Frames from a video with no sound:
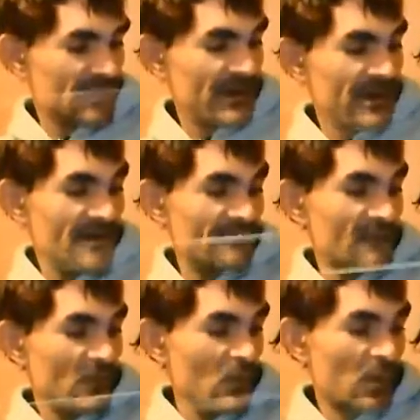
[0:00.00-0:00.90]
that have
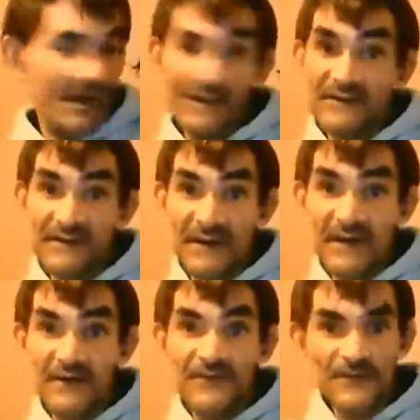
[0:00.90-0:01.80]
white
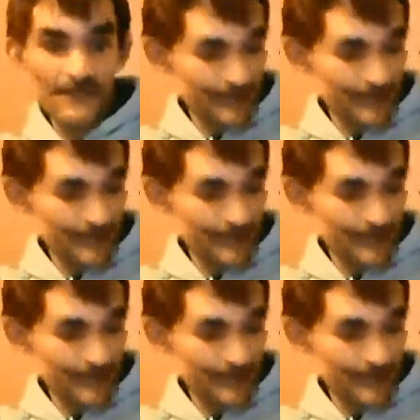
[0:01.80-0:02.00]
sage.